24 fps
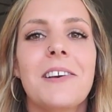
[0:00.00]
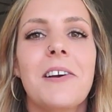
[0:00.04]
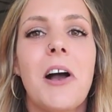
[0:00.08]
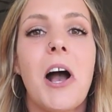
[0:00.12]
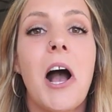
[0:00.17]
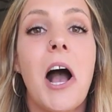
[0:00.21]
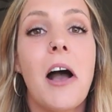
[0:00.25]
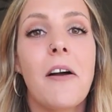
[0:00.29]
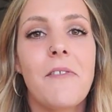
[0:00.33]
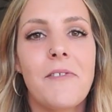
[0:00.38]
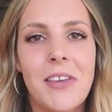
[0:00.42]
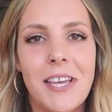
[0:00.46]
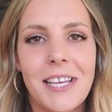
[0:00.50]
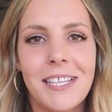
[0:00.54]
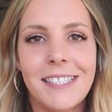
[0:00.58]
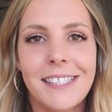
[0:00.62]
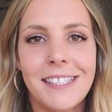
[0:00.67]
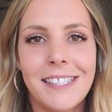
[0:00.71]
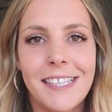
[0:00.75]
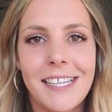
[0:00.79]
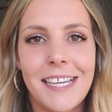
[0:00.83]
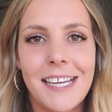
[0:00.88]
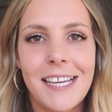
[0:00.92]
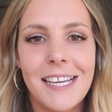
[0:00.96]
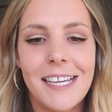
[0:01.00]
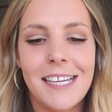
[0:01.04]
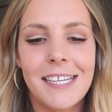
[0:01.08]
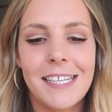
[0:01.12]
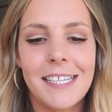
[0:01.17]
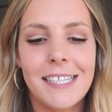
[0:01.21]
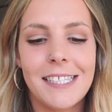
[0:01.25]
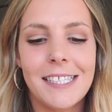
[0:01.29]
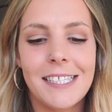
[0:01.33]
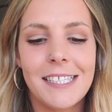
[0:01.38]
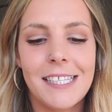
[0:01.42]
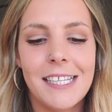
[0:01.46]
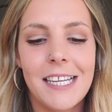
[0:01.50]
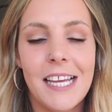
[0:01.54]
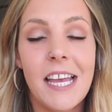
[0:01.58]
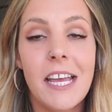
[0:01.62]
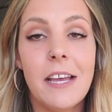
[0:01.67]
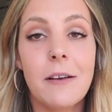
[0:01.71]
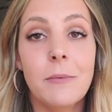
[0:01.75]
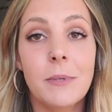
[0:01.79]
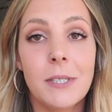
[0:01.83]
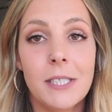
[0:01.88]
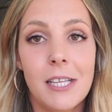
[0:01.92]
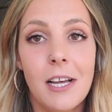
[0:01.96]
obviously
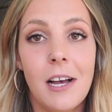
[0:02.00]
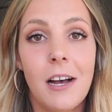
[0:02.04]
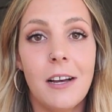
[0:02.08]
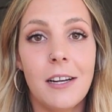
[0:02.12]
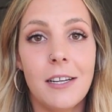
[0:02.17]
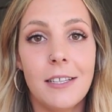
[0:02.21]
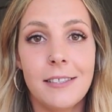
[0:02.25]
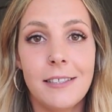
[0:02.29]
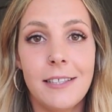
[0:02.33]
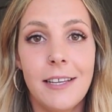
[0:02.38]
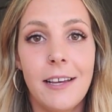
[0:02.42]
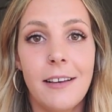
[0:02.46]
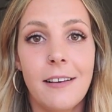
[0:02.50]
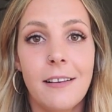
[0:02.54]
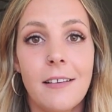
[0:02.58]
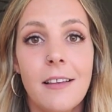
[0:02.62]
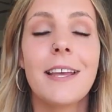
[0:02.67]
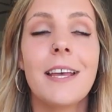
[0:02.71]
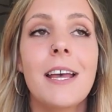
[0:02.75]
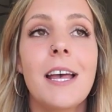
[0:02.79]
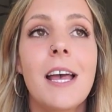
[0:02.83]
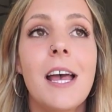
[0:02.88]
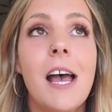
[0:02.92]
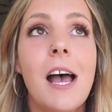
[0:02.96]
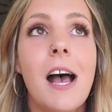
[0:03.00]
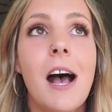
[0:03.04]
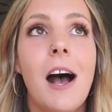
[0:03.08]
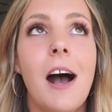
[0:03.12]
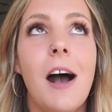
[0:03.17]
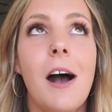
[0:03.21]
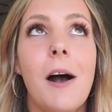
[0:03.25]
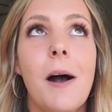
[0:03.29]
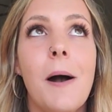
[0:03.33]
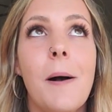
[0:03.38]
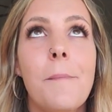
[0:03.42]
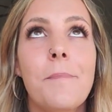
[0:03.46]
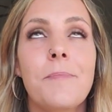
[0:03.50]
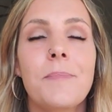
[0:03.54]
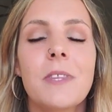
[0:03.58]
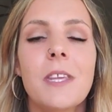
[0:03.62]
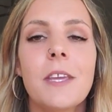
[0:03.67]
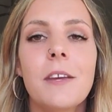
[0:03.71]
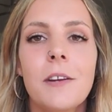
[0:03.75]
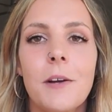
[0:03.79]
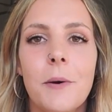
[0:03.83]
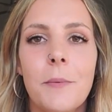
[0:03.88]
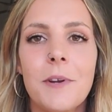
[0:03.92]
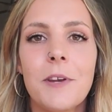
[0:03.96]
it was hot as hell.
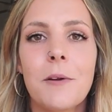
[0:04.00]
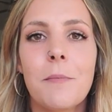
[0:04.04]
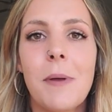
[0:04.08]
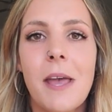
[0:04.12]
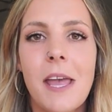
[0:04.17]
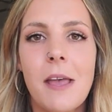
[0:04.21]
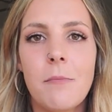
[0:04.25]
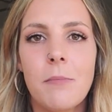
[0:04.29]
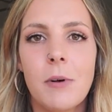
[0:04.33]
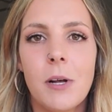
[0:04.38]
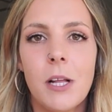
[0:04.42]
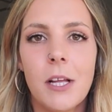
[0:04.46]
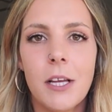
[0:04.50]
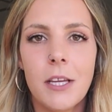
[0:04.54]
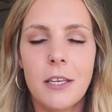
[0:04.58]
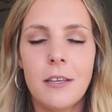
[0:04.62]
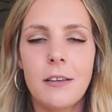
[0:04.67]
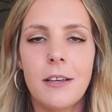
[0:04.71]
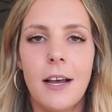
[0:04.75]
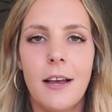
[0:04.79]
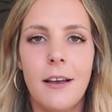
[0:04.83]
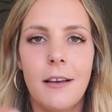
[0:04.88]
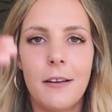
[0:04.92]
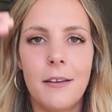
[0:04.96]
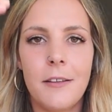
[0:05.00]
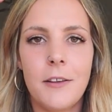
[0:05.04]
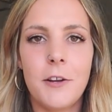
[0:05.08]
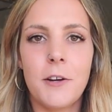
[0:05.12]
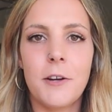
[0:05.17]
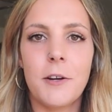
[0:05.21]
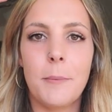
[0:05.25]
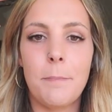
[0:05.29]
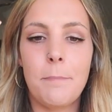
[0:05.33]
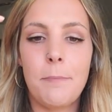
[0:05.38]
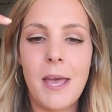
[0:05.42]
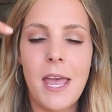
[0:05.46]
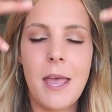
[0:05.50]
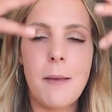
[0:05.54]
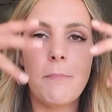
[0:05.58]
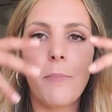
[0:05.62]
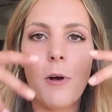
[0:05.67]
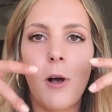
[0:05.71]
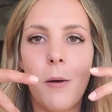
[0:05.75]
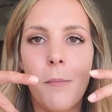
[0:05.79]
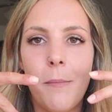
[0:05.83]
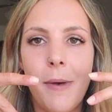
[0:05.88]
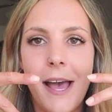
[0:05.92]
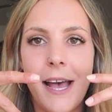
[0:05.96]
You know, when you're paintballing, you got your
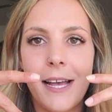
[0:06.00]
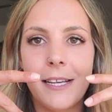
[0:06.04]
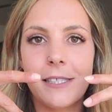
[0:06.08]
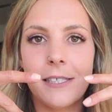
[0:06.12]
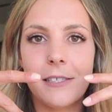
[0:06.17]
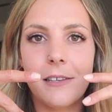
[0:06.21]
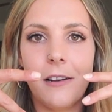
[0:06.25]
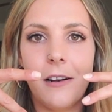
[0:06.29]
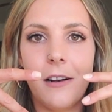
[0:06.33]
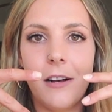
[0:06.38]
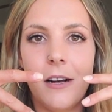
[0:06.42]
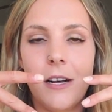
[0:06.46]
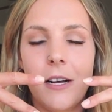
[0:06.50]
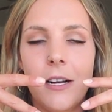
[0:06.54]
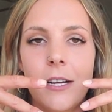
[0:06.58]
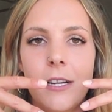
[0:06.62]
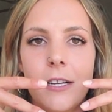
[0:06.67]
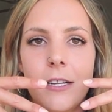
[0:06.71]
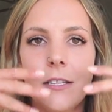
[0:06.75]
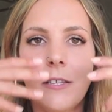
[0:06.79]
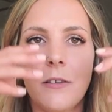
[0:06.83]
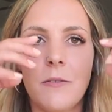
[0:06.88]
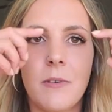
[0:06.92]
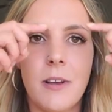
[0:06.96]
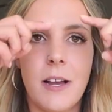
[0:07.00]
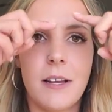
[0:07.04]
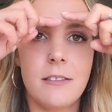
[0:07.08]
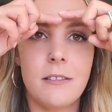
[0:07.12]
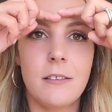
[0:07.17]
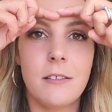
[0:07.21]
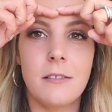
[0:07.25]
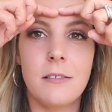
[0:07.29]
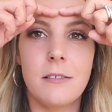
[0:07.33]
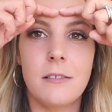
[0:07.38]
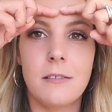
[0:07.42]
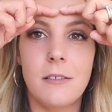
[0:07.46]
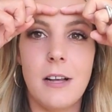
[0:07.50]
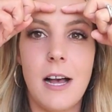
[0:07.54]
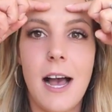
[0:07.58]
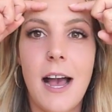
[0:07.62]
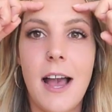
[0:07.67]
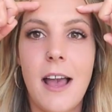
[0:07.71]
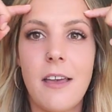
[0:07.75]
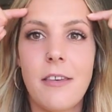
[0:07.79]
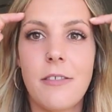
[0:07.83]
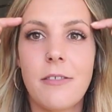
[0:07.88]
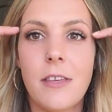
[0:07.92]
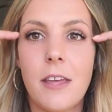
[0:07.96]
paintball mask on, you got the little
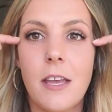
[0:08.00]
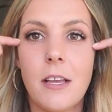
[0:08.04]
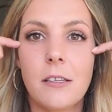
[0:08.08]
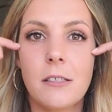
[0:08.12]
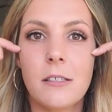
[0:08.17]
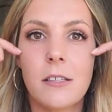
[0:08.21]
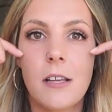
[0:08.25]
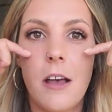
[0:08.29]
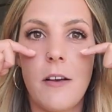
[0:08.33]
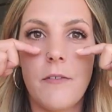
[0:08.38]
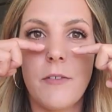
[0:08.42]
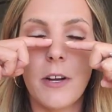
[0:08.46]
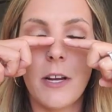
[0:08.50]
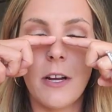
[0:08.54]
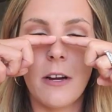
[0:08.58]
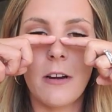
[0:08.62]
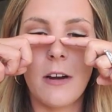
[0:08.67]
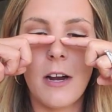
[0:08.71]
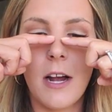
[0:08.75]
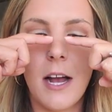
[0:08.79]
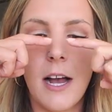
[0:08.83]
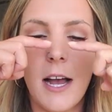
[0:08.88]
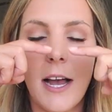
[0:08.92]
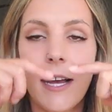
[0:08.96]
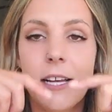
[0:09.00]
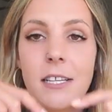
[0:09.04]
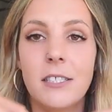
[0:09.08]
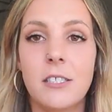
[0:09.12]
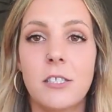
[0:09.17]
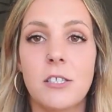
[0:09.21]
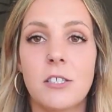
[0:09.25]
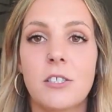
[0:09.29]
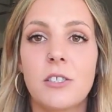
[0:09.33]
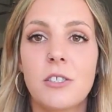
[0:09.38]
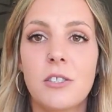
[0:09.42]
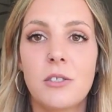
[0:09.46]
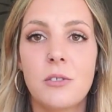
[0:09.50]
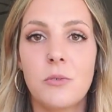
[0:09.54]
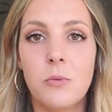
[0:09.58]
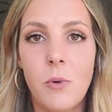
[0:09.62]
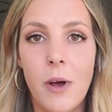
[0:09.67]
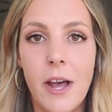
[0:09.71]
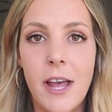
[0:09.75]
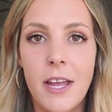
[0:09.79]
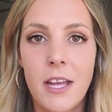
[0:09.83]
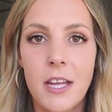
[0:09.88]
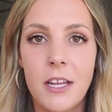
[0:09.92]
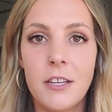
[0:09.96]
eye things covering your eyes, you're
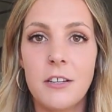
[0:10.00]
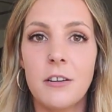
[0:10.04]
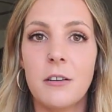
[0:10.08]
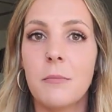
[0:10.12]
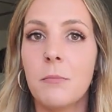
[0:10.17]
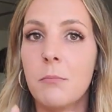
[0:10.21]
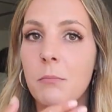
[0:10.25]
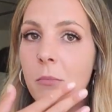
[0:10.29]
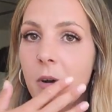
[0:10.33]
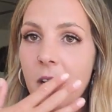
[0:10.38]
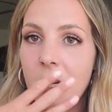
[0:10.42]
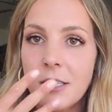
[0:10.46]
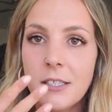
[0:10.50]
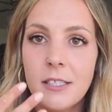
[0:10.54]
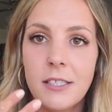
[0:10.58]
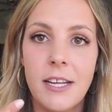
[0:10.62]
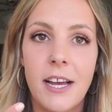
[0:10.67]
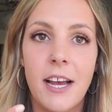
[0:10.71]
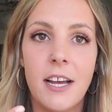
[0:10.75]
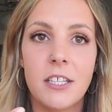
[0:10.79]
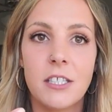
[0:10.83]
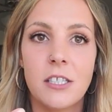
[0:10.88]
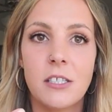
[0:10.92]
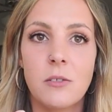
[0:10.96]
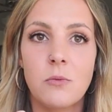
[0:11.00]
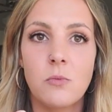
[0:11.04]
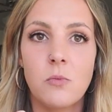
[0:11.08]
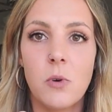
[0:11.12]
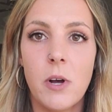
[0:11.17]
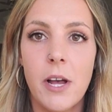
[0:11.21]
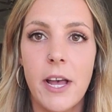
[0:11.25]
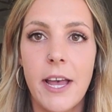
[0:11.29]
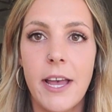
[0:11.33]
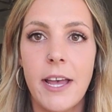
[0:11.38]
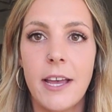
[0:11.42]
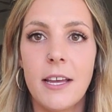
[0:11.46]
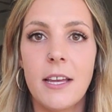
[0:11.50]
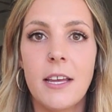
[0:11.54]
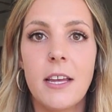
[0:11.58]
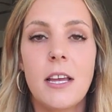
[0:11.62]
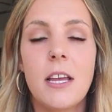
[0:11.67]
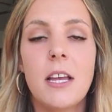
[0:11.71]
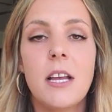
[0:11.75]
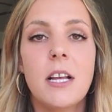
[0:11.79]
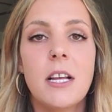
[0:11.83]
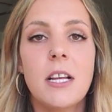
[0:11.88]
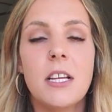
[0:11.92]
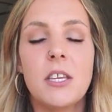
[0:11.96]
sweating, your mustache is wet,
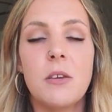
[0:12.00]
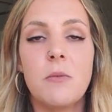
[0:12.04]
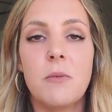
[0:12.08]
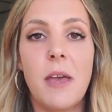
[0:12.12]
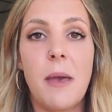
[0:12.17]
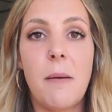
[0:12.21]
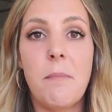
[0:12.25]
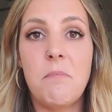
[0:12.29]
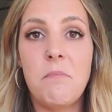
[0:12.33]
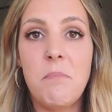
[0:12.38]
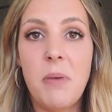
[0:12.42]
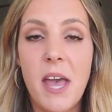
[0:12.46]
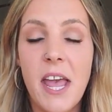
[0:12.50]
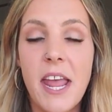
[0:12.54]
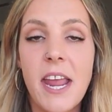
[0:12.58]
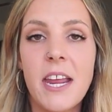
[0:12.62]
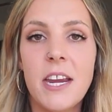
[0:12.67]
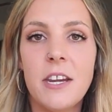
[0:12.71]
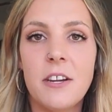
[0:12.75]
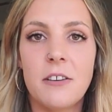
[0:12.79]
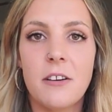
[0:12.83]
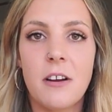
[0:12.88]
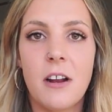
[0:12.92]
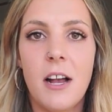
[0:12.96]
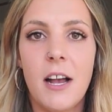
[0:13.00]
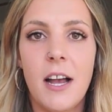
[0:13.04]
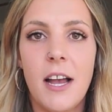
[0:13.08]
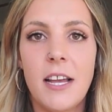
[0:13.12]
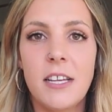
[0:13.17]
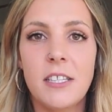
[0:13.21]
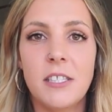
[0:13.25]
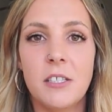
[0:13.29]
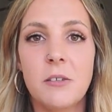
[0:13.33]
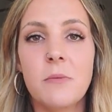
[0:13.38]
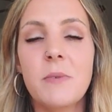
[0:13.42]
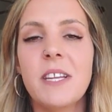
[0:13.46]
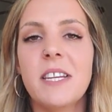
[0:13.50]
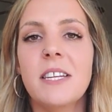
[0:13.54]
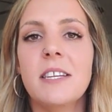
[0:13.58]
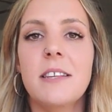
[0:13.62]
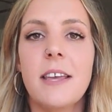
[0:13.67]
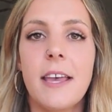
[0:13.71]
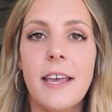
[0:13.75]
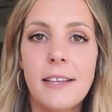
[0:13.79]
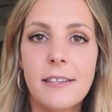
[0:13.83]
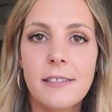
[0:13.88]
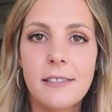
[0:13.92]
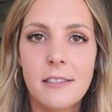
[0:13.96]
you get paint in your eyes, you can
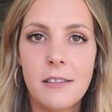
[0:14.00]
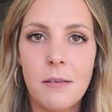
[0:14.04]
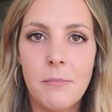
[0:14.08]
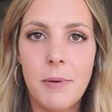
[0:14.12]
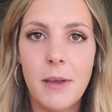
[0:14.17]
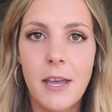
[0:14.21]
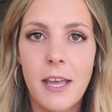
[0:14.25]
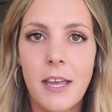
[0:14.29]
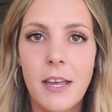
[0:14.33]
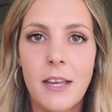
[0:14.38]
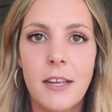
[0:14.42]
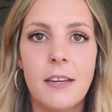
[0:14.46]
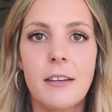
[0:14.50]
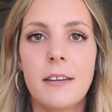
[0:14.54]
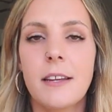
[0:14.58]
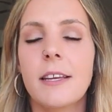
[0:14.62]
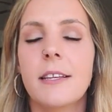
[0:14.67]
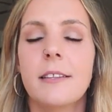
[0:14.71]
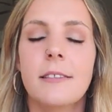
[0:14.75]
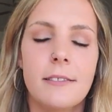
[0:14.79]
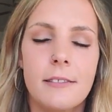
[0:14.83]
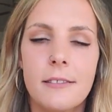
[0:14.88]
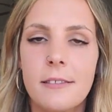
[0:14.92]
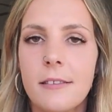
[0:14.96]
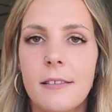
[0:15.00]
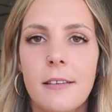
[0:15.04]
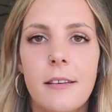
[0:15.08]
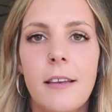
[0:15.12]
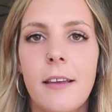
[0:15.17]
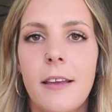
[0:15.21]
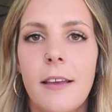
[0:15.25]
taste the paint. It's